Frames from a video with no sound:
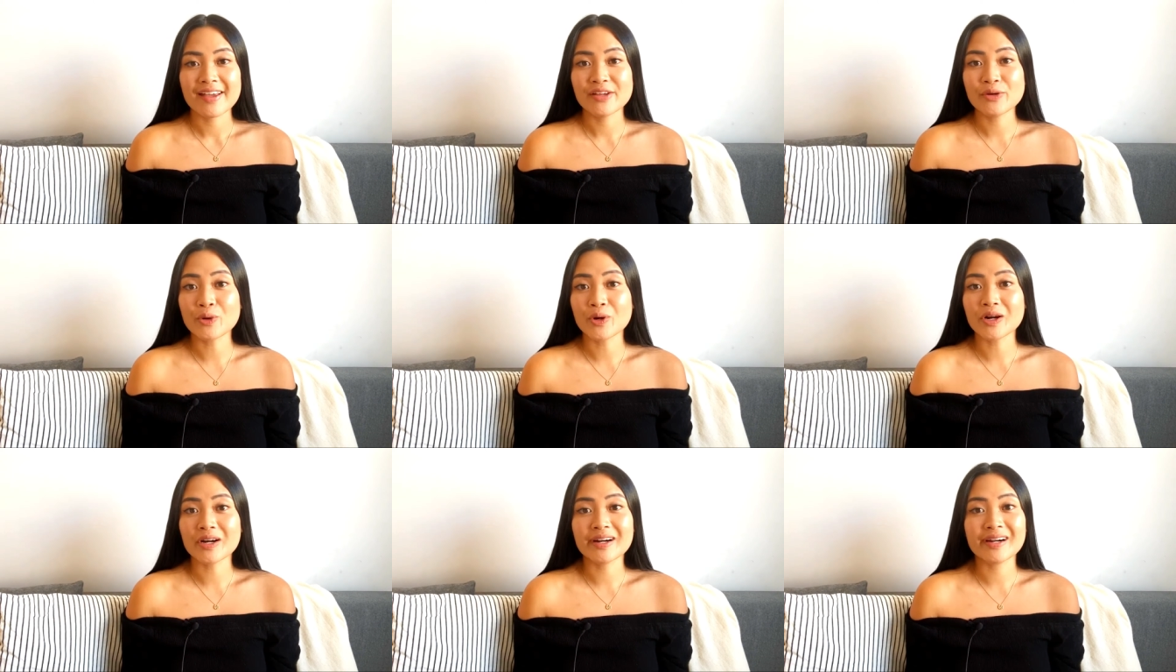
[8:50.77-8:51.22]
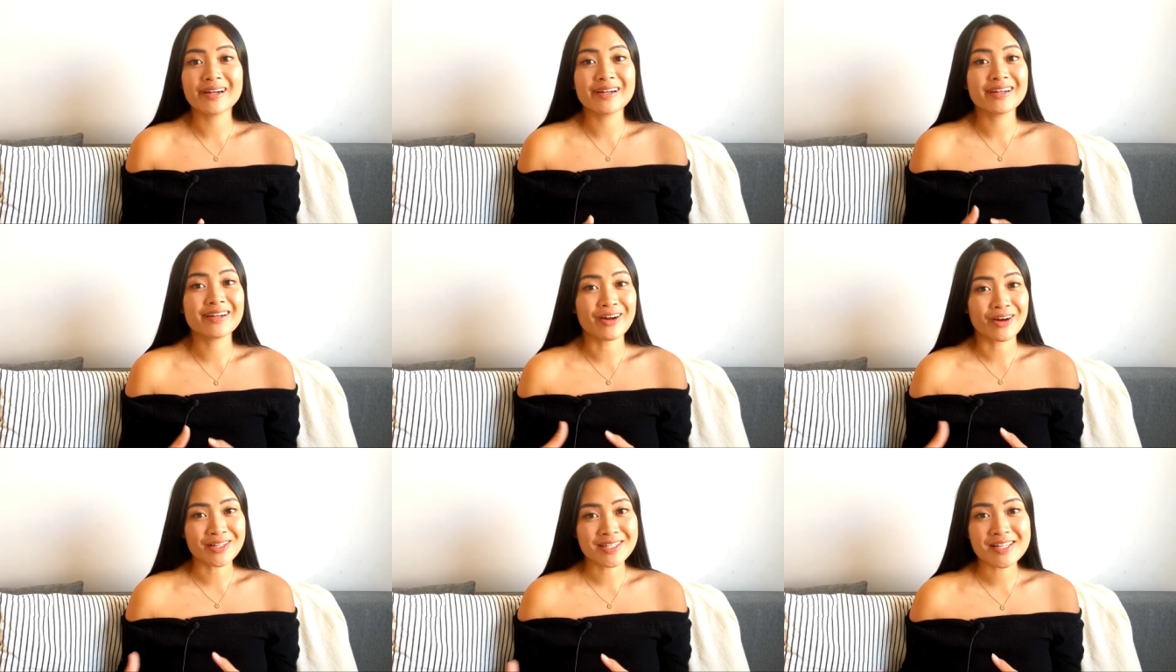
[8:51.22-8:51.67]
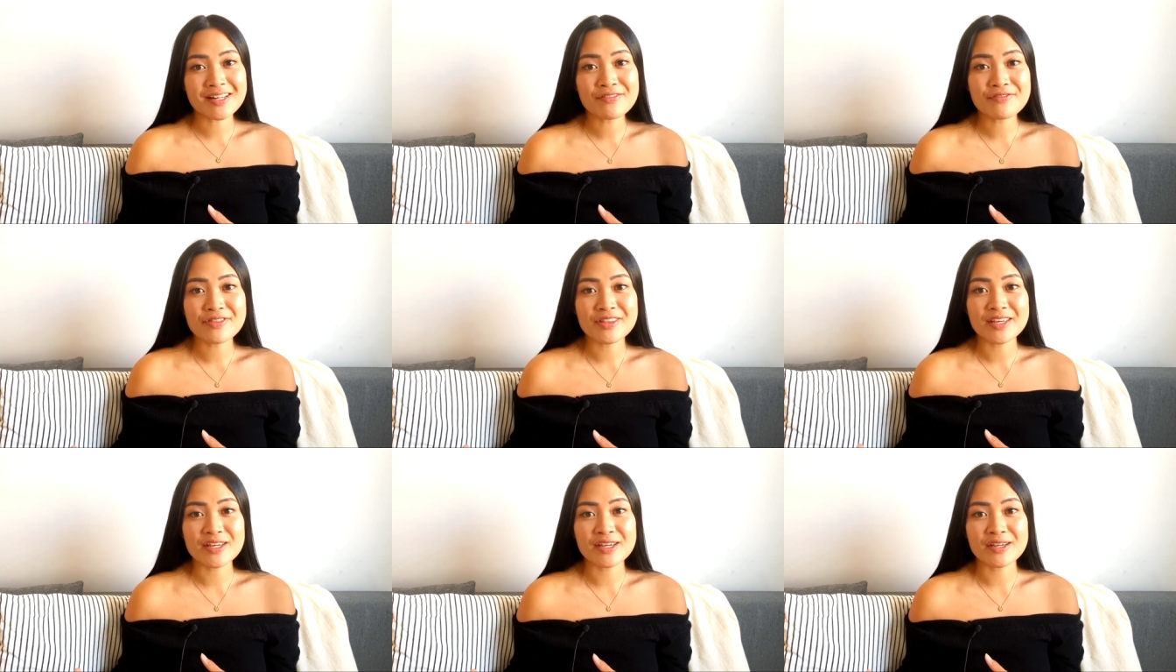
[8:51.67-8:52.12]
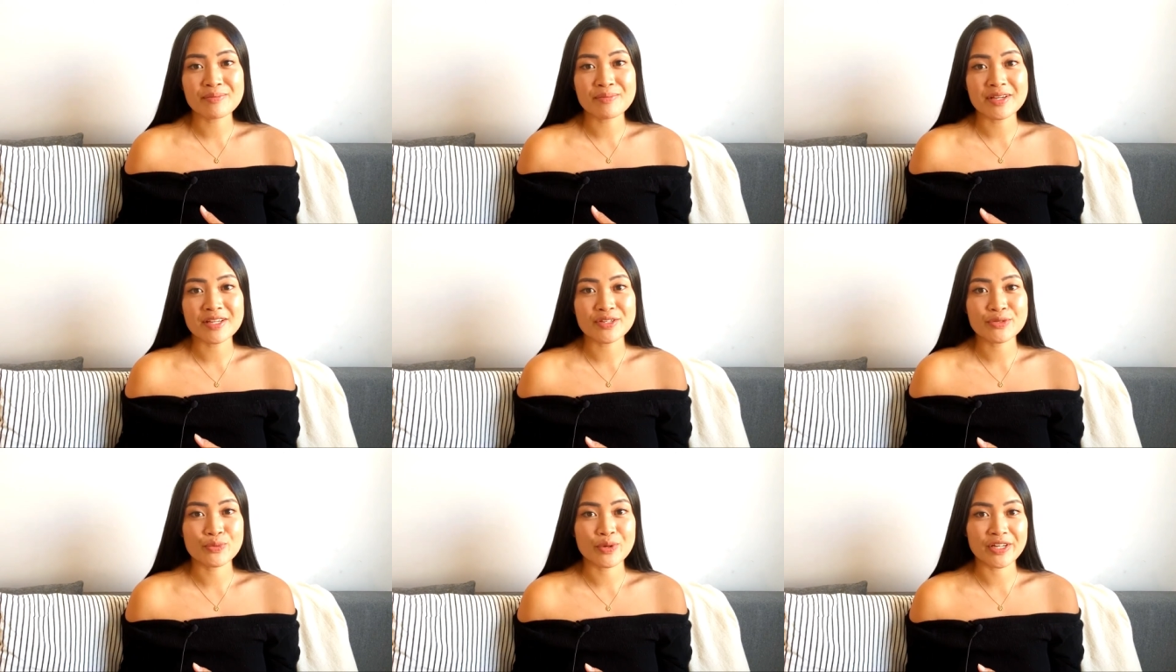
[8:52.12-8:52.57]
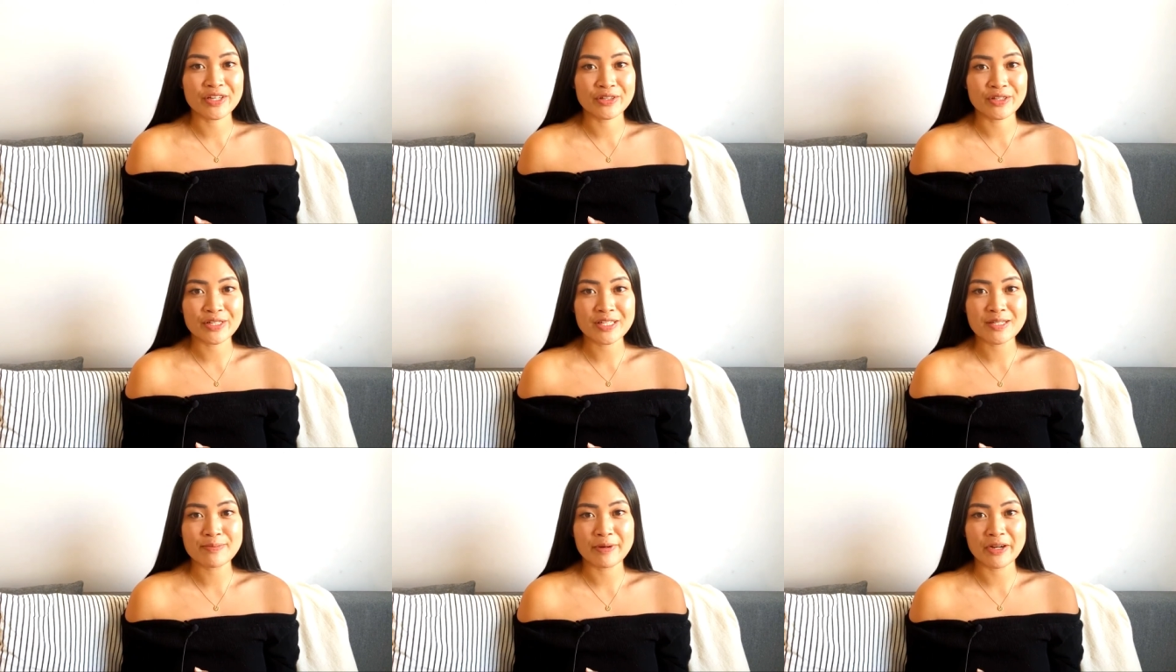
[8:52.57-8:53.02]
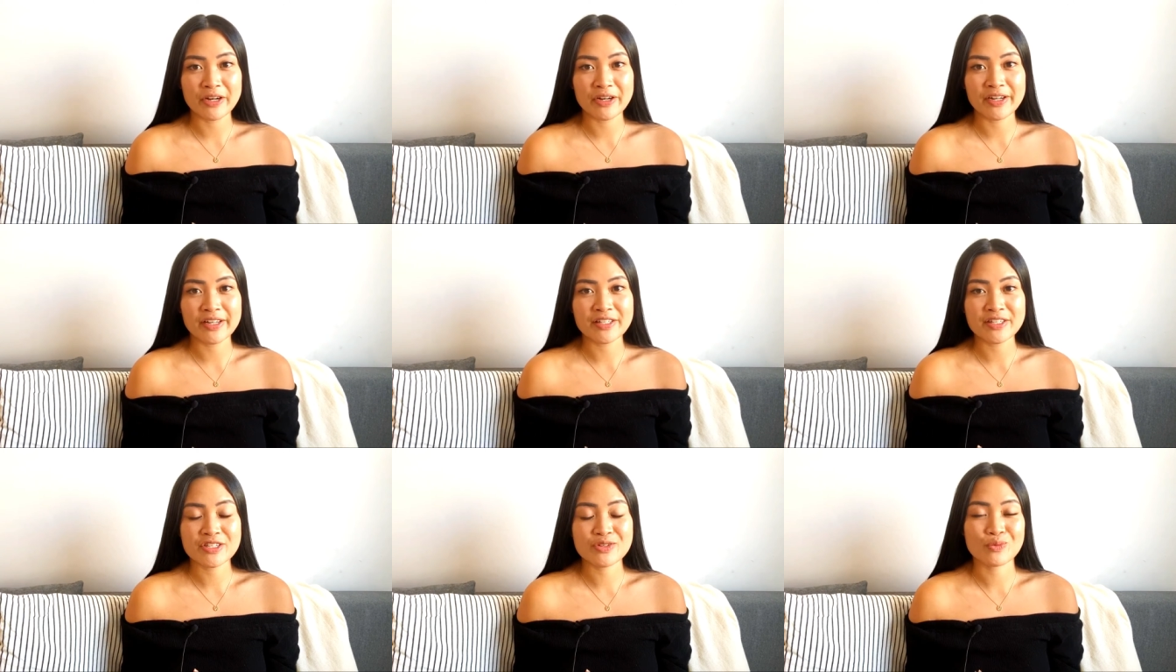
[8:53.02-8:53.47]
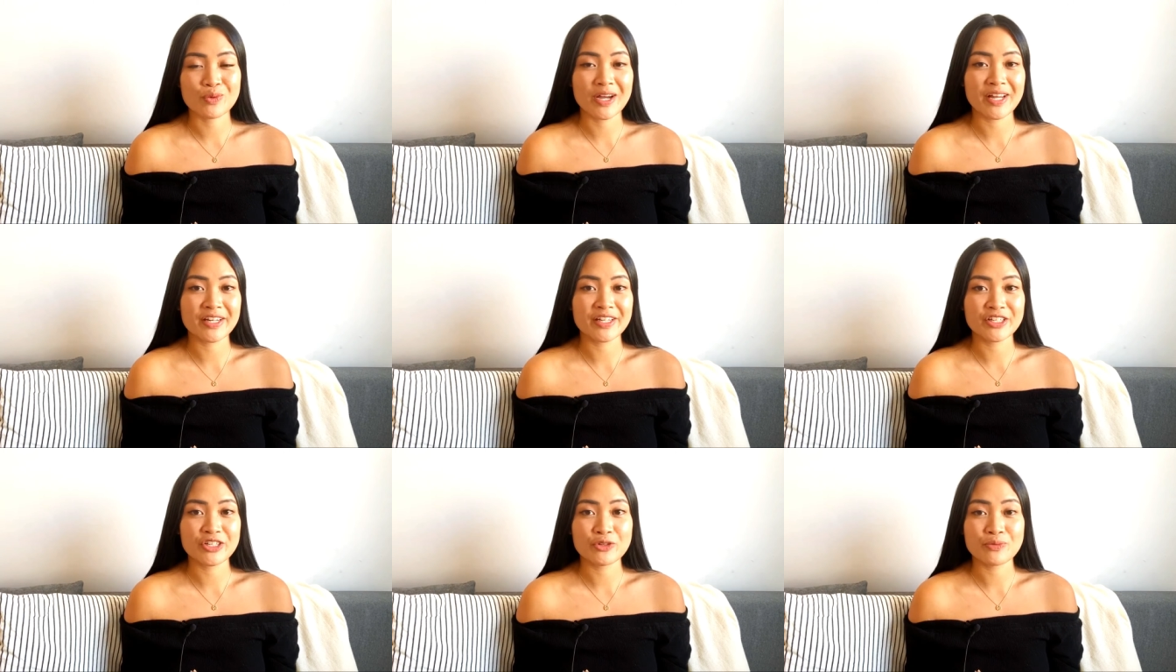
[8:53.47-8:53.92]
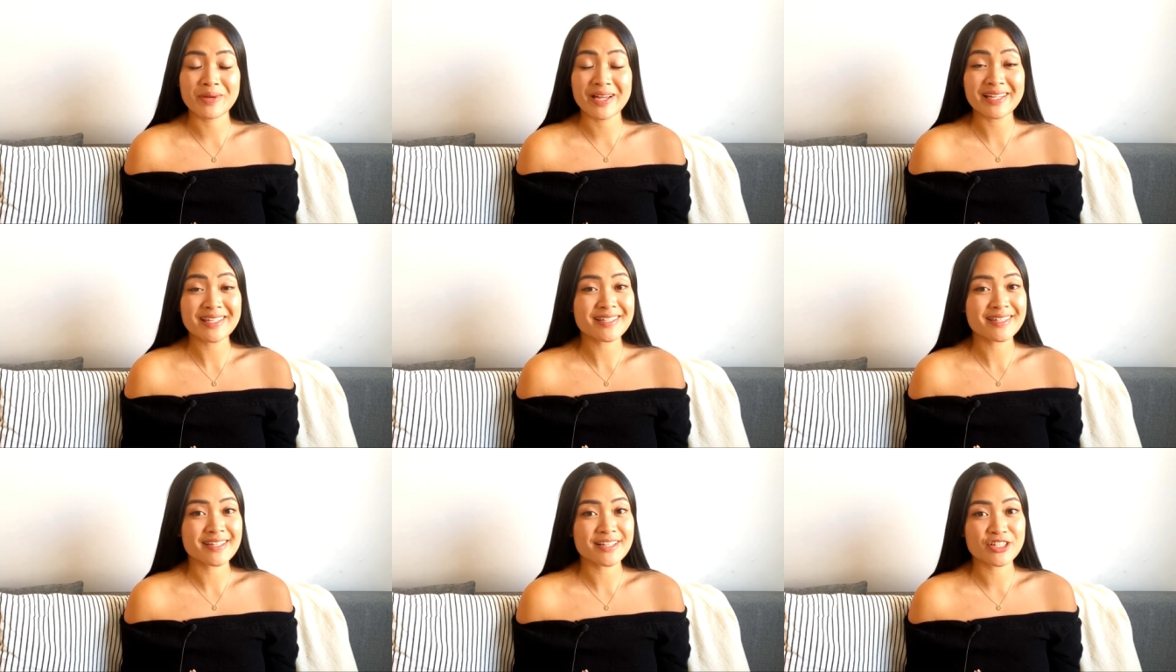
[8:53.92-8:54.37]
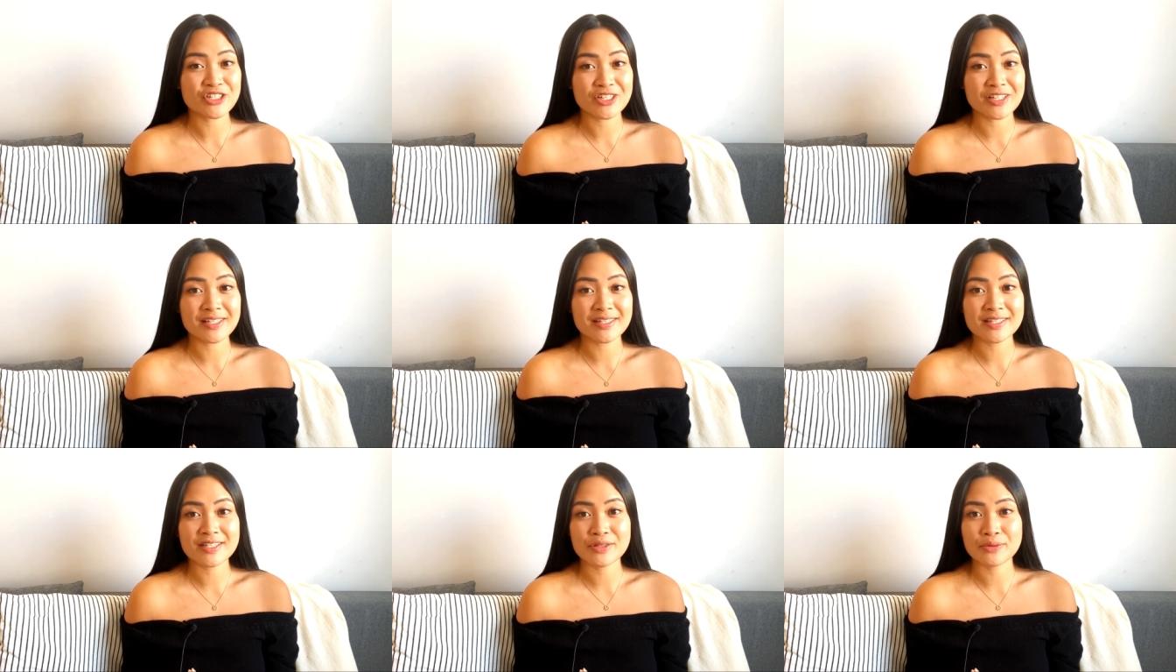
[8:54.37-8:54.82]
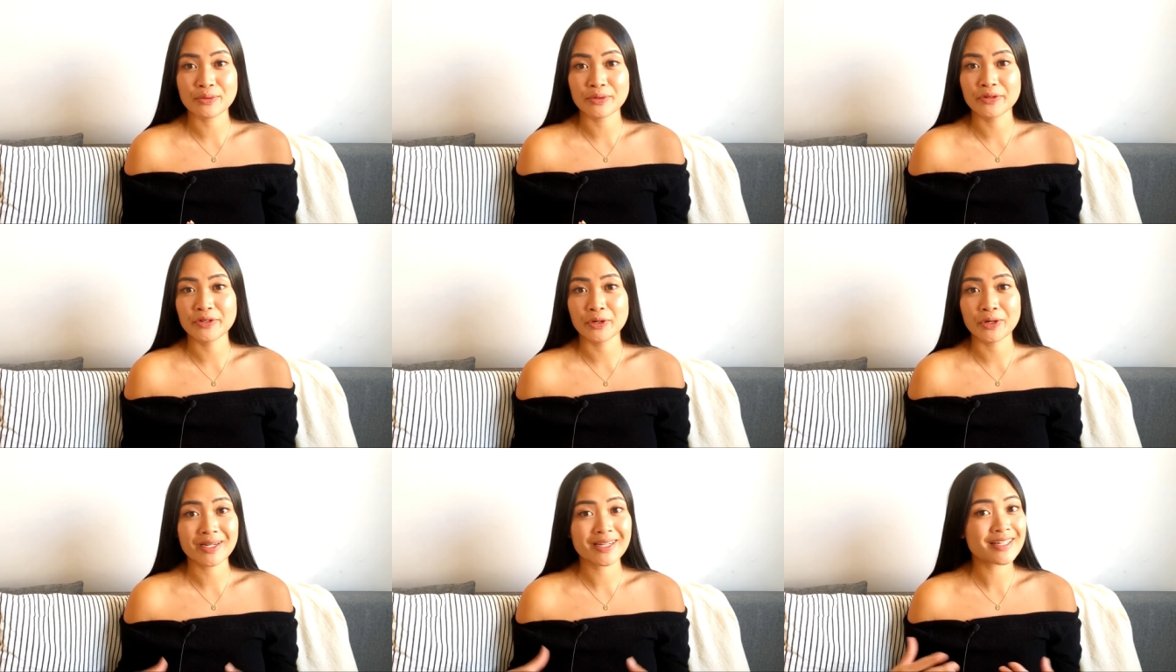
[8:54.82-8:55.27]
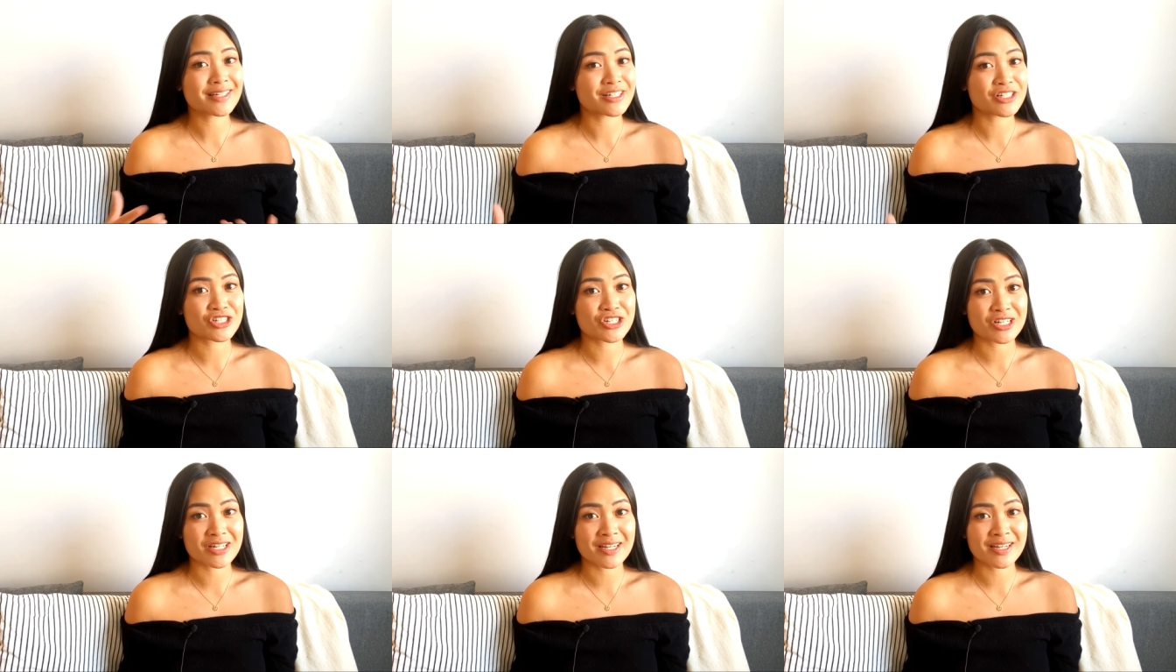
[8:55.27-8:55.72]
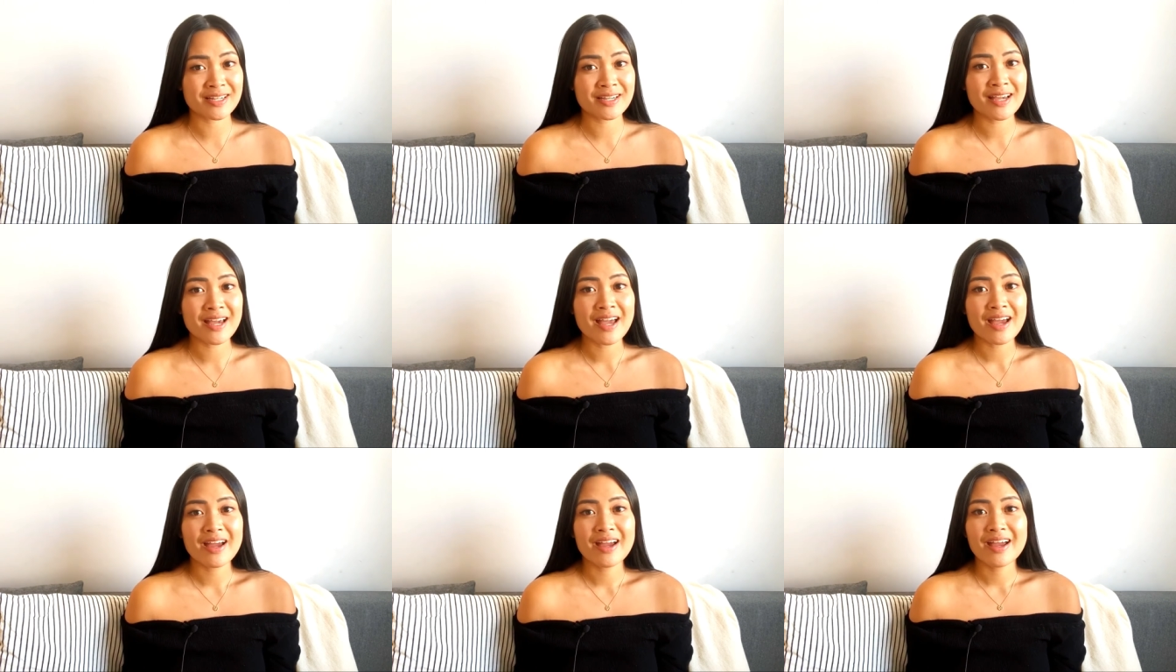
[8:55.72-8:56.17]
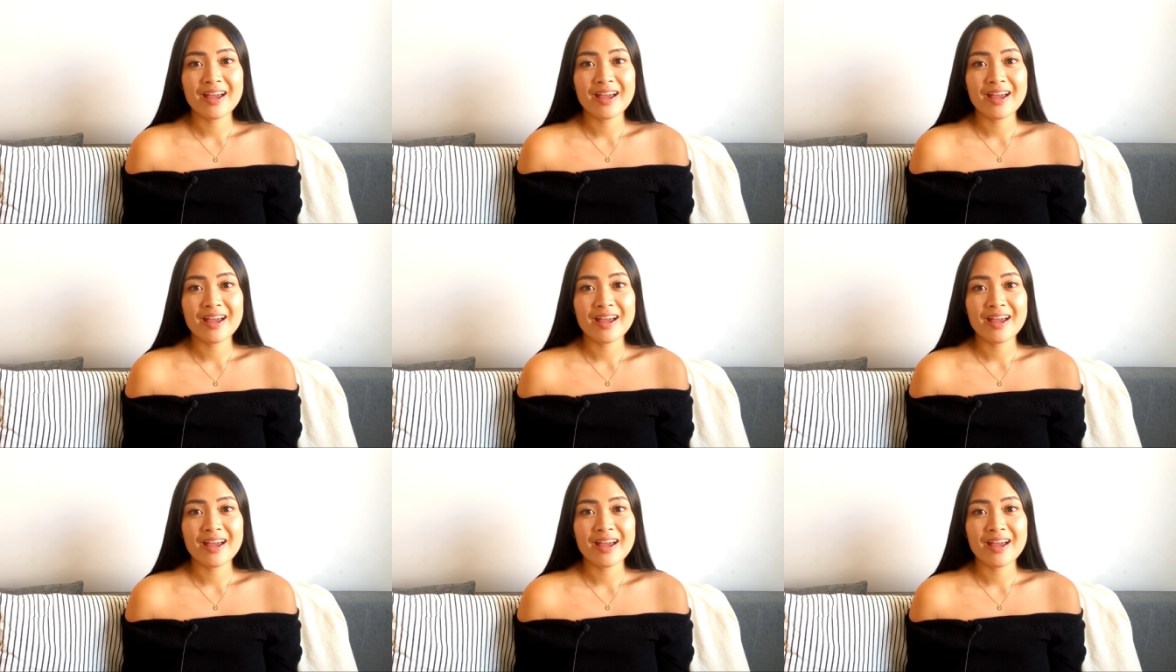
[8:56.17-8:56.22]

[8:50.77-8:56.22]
your not self theme is what you'll experience when you make decisions through your conditioning